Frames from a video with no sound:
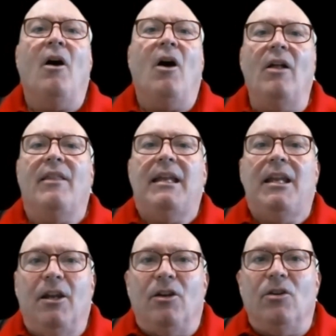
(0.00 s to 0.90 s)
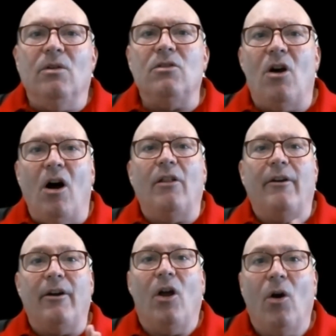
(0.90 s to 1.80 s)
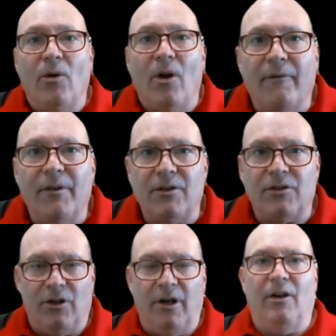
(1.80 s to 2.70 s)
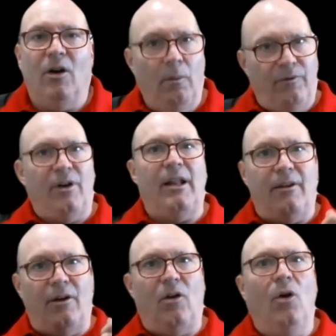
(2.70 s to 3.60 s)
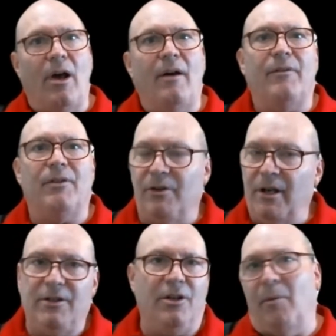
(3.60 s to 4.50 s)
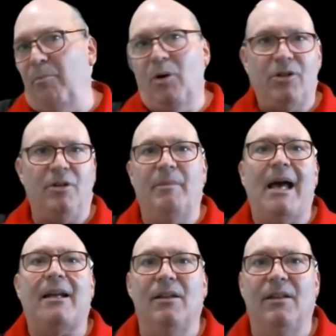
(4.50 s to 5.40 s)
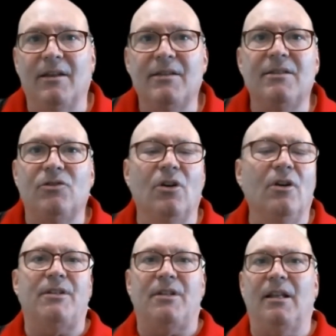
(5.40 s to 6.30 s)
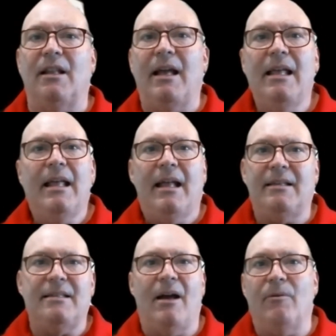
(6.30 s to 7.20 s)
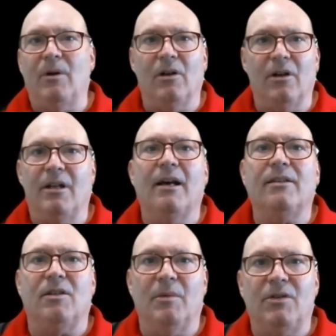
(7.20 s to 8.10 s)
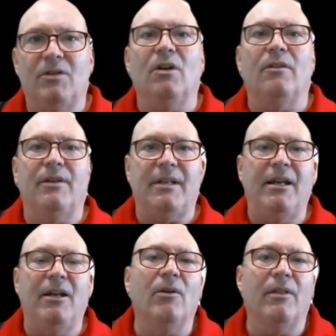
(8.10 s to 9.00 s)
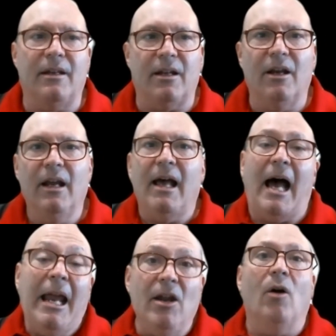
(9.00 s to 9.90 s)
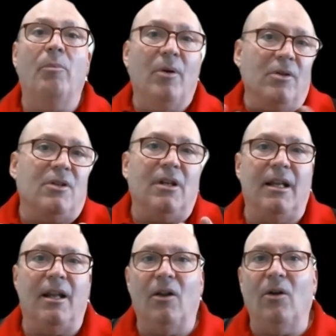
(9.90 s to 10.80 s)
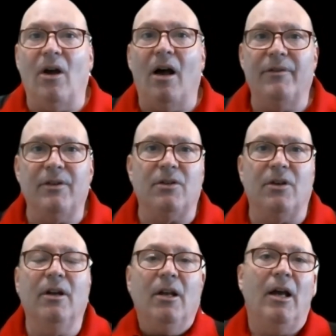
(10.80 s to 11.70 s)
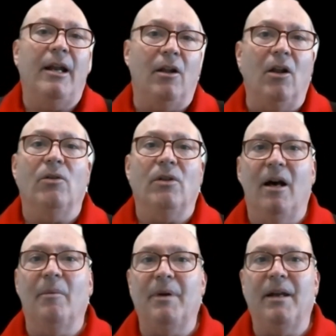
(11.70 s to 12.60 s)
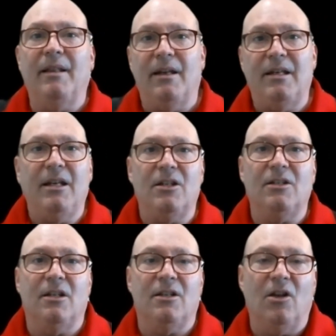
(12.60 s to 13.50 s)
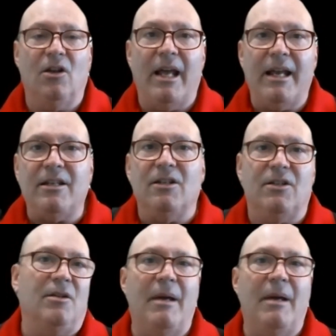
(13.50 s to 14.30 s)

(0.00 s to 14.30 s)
All they need to do is call their loan officer, and hopefully their loan officer isn't going to push them back to the servicing. That's not real good customer service. I know that I know personally a loan officer and a loan company that teaches its loan agents to